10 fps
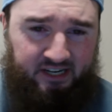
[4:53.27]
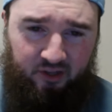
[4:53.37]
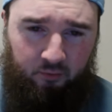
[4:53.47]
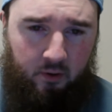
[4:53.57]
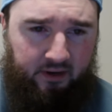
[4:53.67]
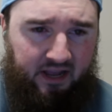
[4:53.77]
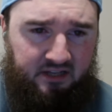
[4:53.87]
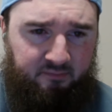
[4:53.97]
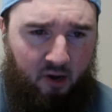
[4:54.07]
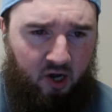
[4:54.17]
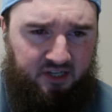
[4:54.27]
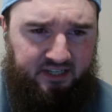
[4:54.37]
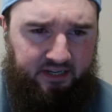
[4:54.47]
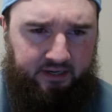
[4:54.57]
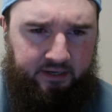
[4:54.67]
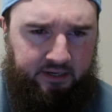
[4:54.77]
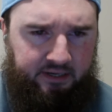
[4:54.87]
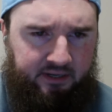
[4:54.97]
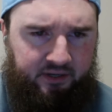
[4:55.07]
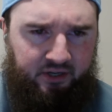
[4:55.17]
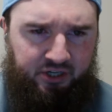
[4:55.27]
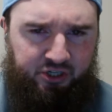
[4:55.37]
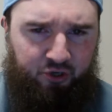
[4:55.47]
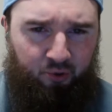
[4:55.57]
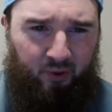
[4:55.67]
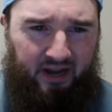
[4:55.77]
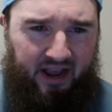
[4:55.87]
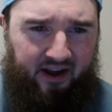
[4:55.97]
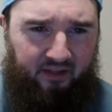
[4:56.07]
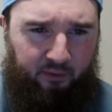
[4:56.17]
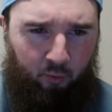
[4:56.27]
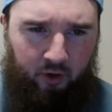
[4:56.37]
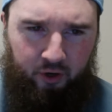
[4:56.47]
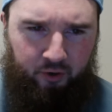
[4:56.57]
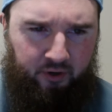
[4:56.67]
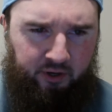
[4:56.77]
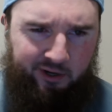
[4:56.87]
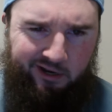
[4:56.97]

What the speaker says: on the road against Boston. 2-8 on the road.